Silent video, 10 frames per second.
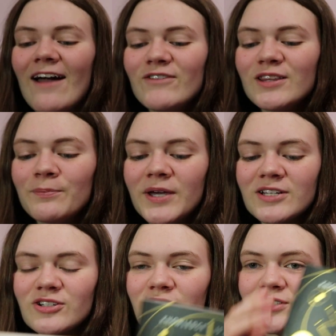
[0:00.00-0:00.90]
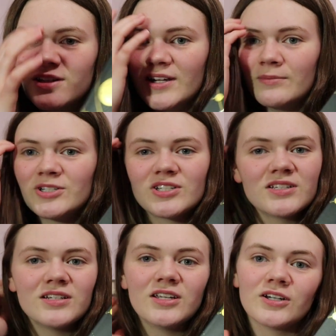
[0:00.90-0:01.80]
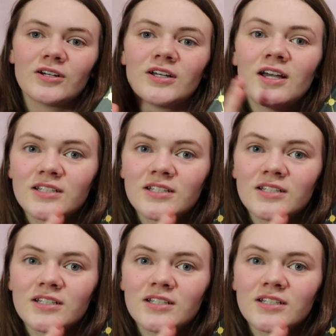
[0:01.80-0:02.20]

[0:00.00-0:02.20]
Having the pictures and images in here